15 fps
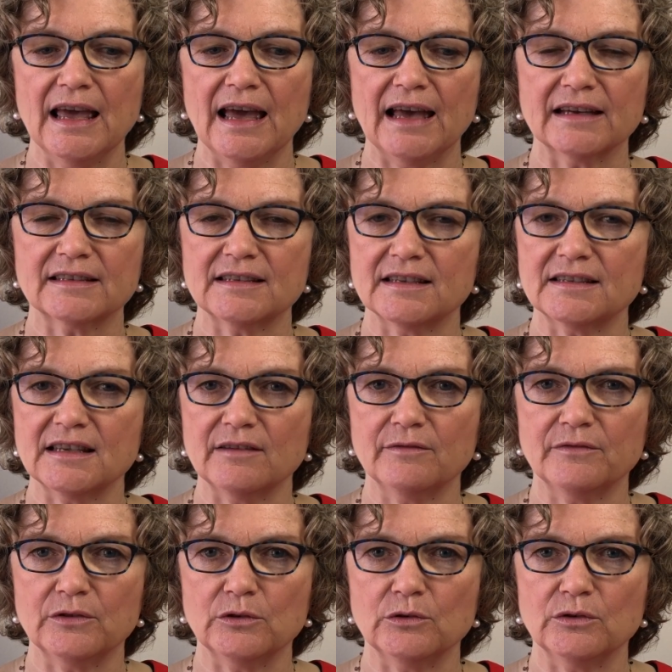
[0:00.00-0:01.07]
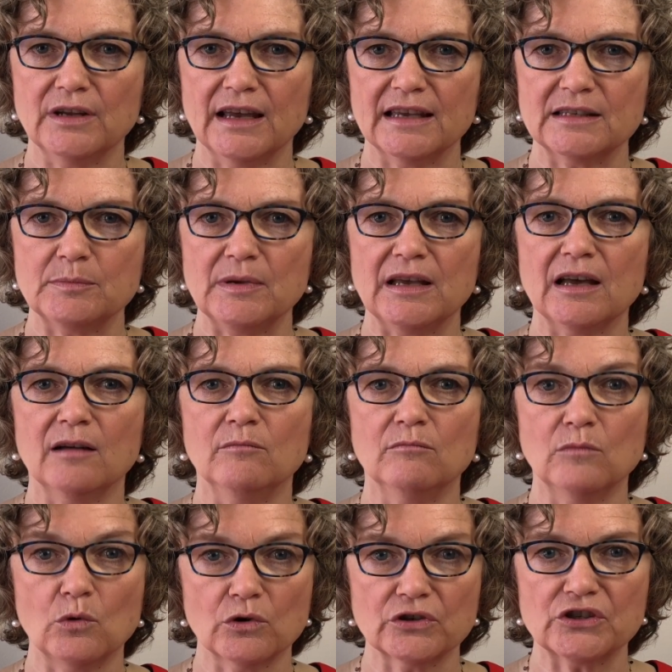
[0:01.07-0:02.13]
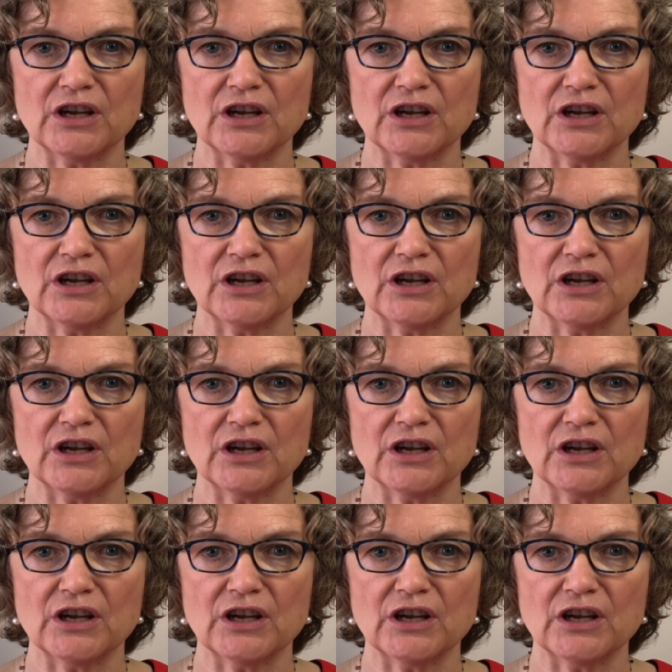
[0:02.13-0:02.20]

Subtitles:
Accessing food has become more